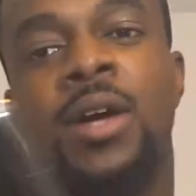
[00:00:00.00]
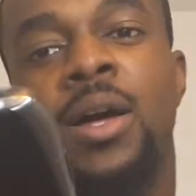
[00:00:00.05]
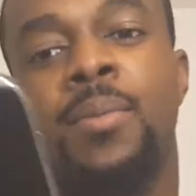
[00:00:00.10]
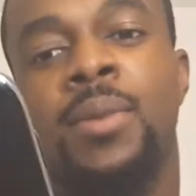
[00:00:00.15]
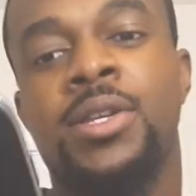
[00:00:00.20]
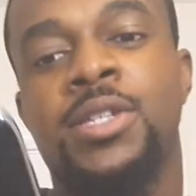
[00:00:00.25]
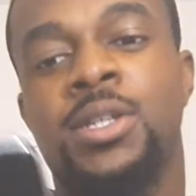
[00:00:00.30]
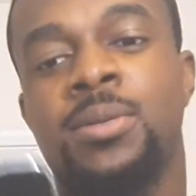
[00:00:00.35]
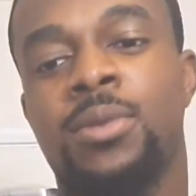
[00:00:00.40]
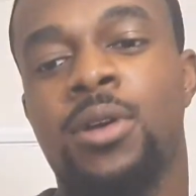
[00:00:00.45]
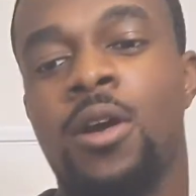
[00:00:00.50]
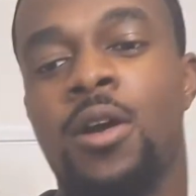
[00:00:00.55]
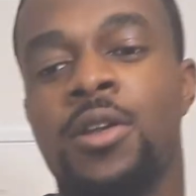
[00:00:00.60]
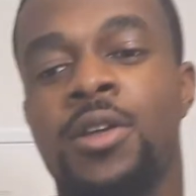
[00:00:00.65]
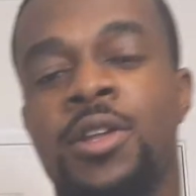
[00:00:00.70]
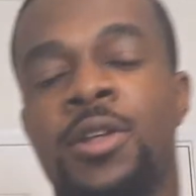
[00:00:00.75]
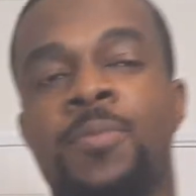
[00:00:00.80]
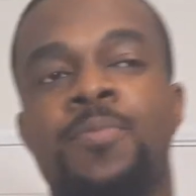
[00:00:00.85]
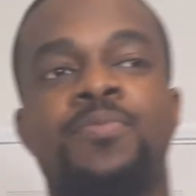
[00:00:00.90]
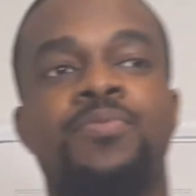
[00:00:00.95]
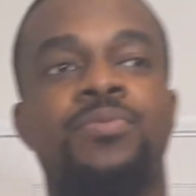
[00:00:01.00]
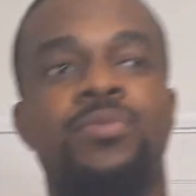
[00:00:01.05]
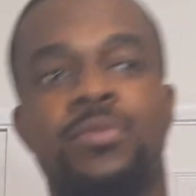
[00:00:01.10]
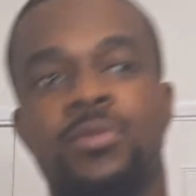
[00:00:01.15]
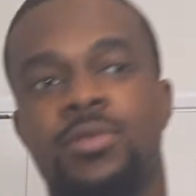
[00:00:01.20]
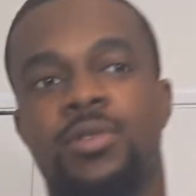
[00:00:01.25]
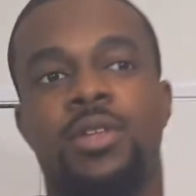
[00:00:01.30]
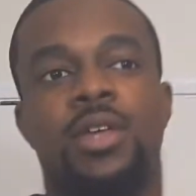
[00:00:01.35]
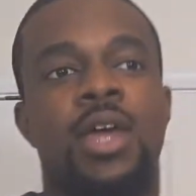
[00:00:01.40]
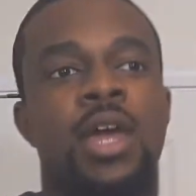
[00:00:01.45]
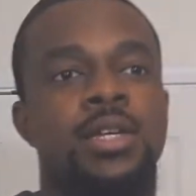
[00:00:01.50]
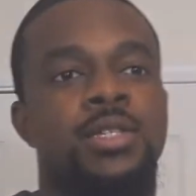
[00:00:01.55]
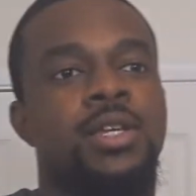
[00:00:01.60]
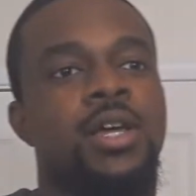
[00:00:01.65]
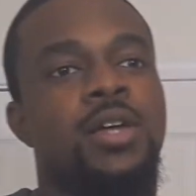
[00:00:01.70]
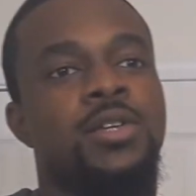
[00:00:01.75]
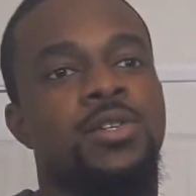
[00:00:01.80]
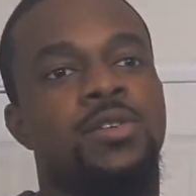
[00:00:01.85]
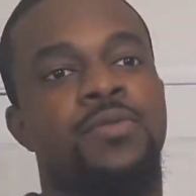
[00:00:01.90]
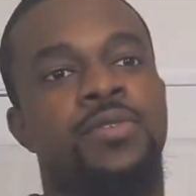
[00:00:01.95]
Got my SIM card in it.
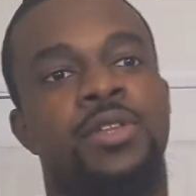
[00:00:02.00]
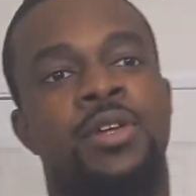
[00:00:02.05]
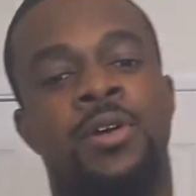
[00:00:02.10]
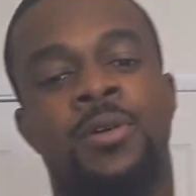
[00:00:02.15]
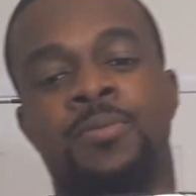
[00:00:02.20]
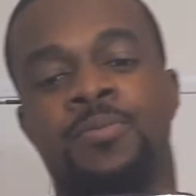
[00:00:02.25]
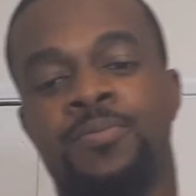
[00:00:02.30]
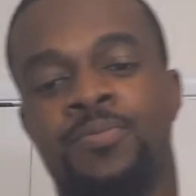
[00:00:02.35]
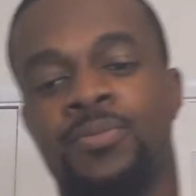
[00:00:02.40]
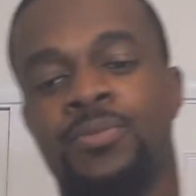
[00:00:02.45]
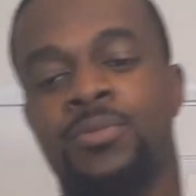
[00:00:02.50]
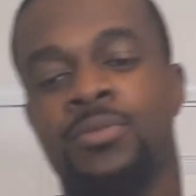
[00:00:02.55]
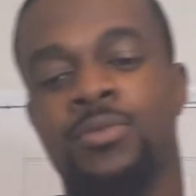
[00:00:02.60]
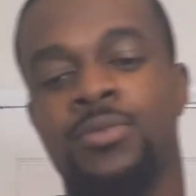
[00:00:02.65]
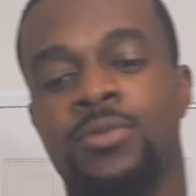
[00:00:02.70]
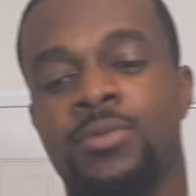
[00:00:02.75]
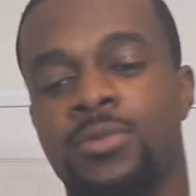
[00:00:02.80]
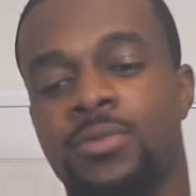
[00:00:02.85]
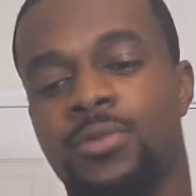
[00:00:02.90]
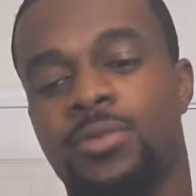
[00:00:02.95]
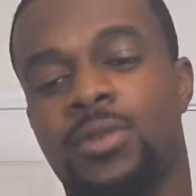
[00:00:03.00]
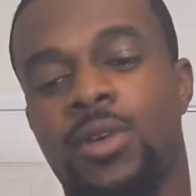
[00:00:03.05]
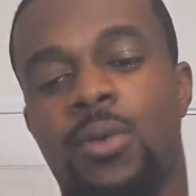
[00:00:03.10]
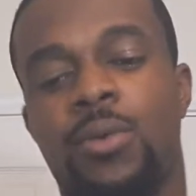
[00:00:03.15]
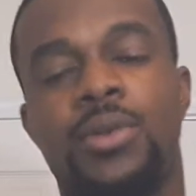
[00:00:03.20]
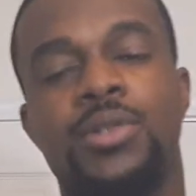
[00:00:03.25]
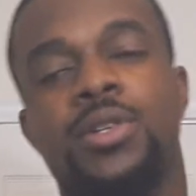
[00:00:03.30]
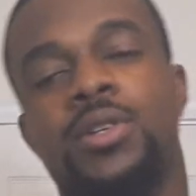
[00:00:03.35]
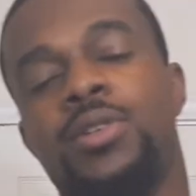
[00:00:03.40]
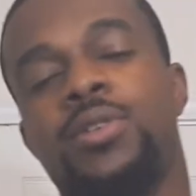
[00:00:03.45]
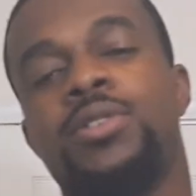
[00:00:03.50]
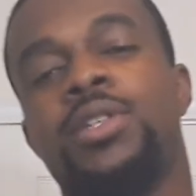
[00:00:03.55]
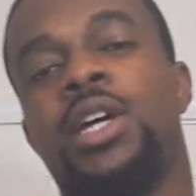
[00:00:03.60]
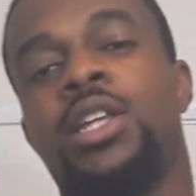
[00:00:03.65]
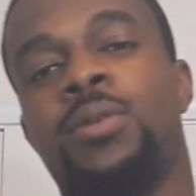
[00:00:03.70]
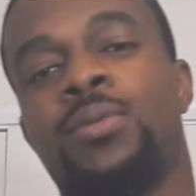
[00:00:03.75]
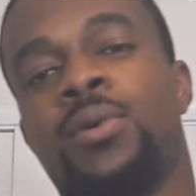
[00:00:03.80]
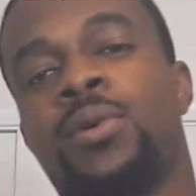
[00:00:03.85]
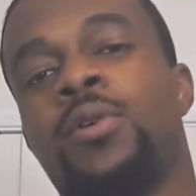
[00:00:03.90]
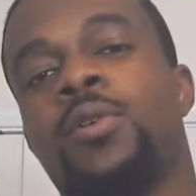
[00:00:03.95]
Axon's over there. I was going to use that
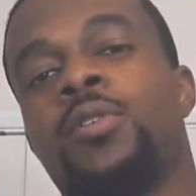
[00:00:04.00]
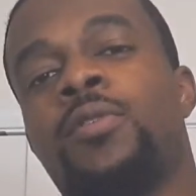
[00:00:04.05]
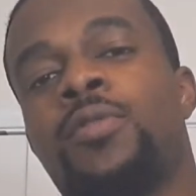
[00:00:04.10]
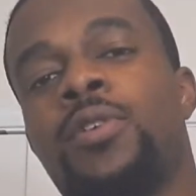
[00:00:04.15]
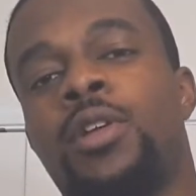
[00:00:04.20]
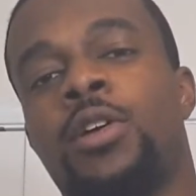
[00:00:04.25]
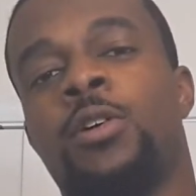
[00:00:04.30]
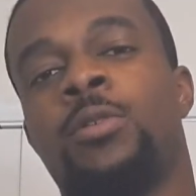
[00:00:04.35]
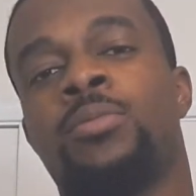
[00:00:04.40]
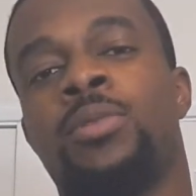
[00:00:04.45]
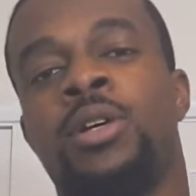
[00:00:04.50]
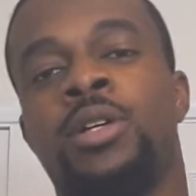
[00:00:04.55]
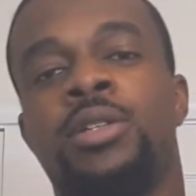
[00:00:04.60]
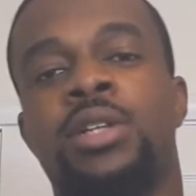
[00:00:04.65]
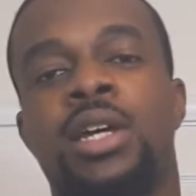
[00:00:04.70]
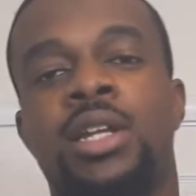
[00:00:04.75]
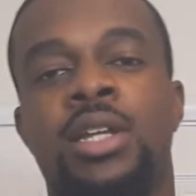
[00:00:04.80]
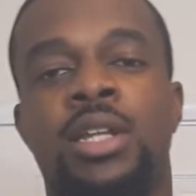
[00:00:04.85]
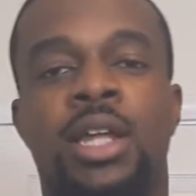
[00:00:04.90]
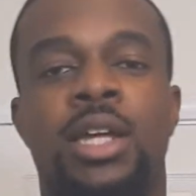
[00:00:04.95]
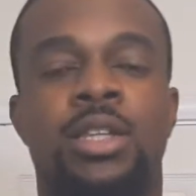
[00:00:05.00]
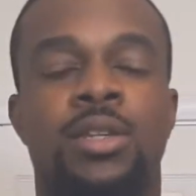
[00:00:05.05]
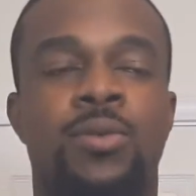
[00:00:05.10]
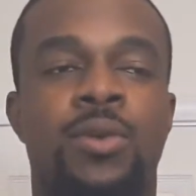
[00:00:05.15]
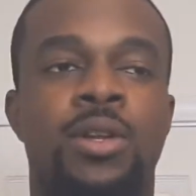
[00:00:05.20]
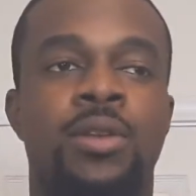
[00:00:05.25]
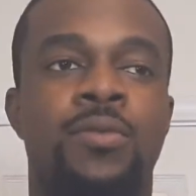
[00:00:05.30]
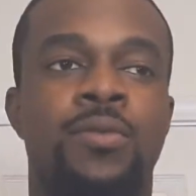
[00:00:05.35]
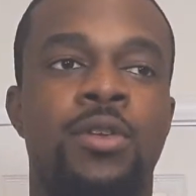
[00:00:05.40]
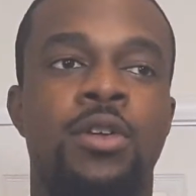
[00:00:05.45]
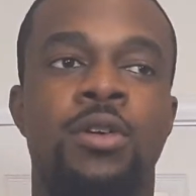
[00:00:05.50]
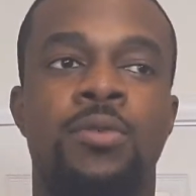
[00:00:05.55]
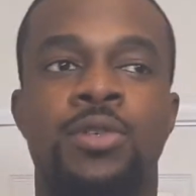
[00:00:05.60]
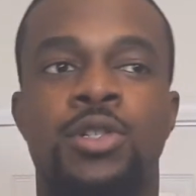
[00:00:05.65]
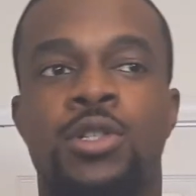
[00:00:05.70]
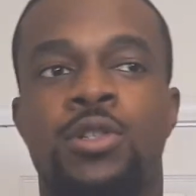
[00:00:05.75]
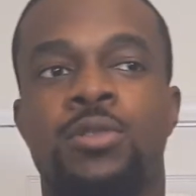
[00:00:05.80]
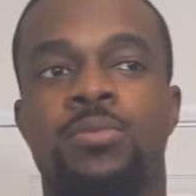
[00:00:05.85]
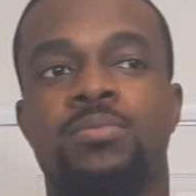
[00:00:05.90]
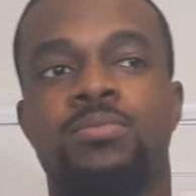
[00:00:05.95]
to record the video, but I didn't like the way the video
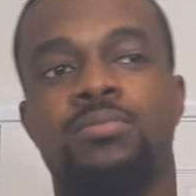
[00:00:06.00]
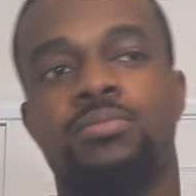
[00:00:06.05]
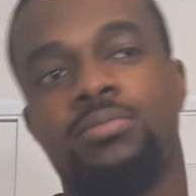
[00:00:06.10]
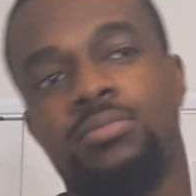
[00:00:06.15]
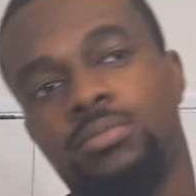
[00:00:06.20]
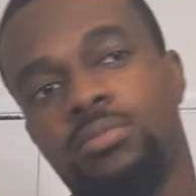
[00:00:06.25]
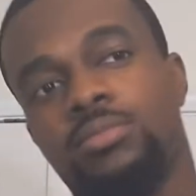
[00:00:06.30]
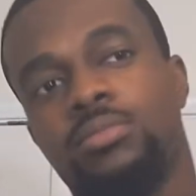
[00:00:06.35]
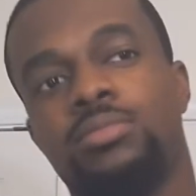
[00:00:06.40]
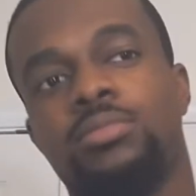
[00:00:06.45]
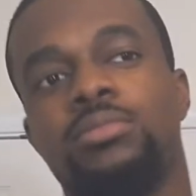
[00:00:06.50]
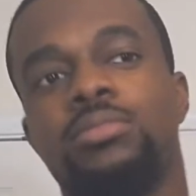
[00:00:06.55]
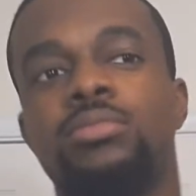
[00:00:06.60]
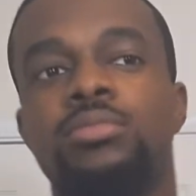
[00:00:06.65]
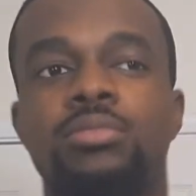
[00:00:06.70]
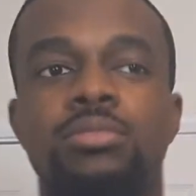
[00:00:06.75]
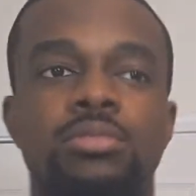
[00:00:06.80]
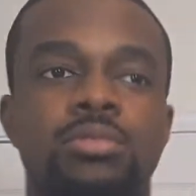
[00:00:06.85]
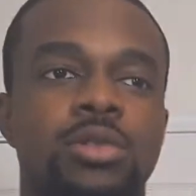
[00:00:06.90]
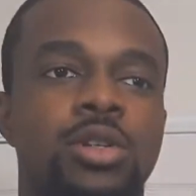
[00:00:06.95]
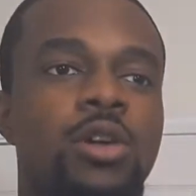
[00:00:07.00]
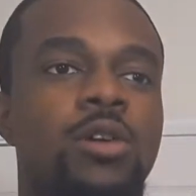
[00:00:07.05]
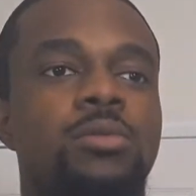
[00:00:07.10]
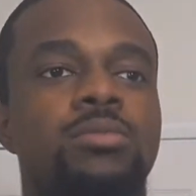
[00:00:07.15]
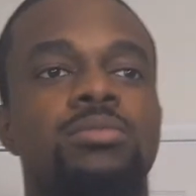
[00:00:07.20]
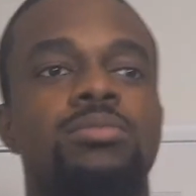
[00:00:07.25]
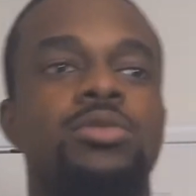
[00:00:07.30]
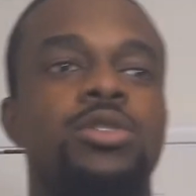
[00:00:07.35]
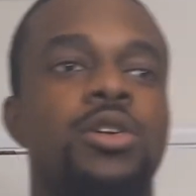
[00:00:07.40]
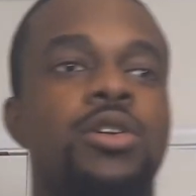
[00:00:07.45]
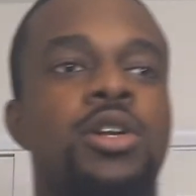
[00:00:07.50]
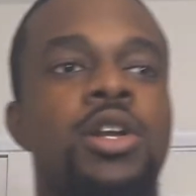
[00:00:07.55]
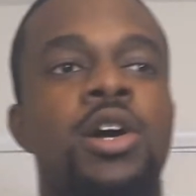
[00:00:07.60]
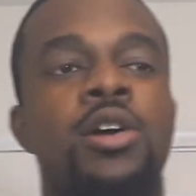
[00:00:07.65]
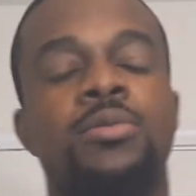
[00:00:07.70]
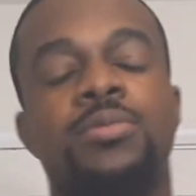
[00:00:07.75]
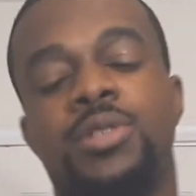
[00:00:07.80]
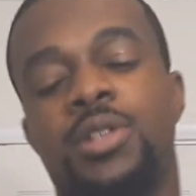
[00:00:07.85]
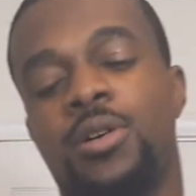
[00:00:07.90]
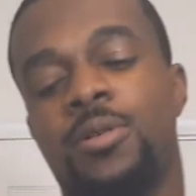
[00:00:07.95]
was, turning
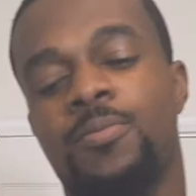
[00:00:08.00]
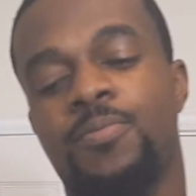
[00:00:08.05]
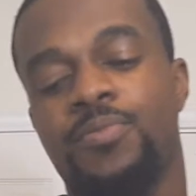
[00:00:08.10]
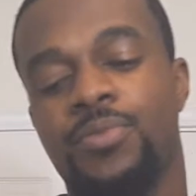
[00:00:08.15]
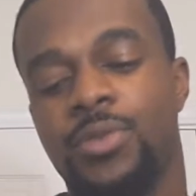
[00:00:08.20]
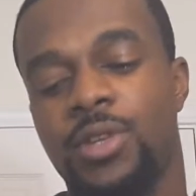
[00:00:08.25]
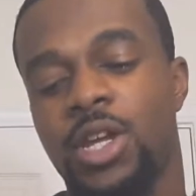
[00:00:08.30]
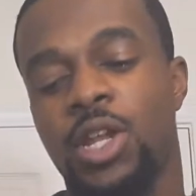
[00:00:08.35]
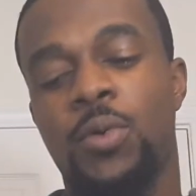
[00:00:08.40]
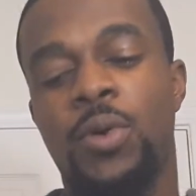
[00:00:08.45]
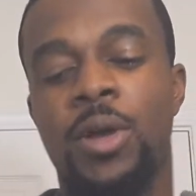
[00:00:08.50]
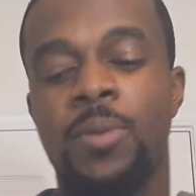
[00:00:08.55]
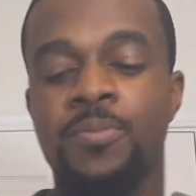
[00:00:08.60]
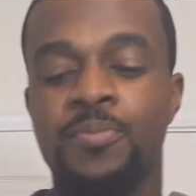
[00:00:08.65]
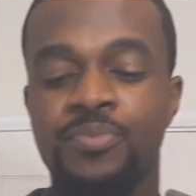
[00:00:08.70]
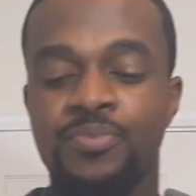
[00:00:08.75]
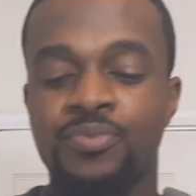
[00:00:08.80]
out. So anyway,